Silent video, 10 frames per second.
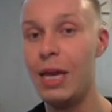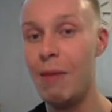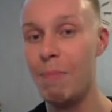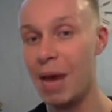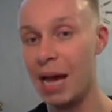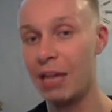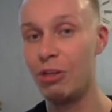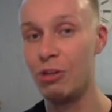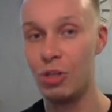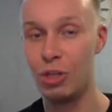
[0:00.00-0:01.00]

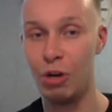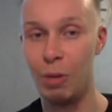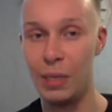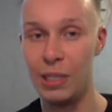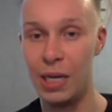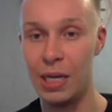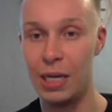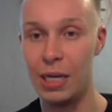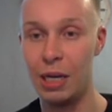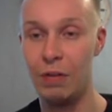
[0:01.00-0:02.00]
Matthews is gonna be
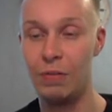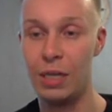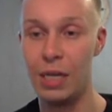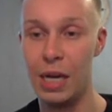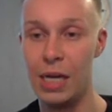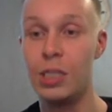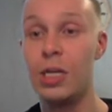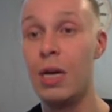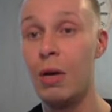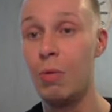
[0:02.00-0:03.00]
taking care of the case
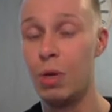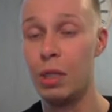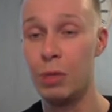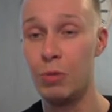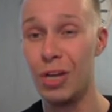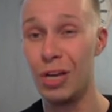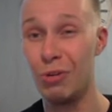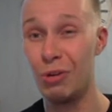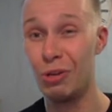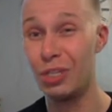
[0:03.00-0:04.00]
with the
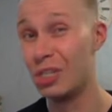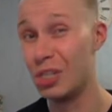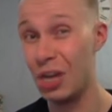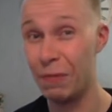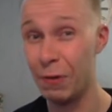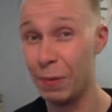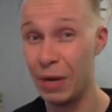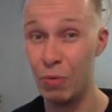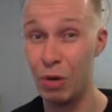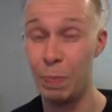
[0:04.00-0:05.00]
Psycho God. The safer
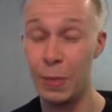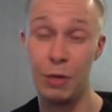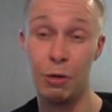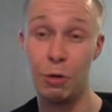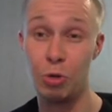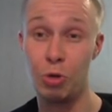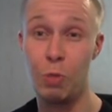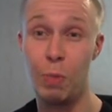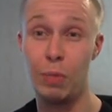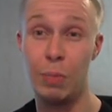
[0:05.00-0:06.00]
play would have been close
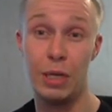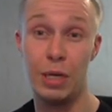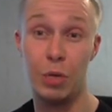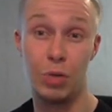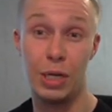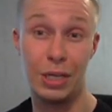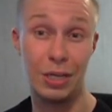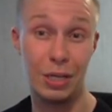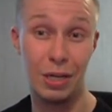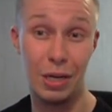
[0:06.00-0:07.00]
combat, but
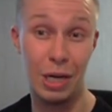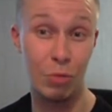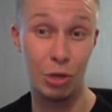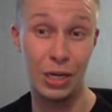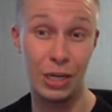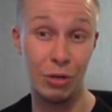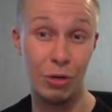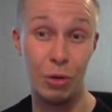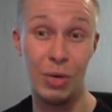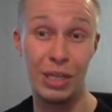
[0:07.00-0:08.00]
I was like, you
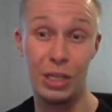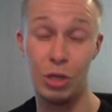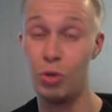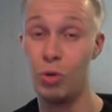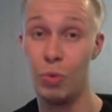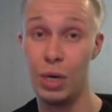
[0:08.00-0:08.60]
know what, there's no way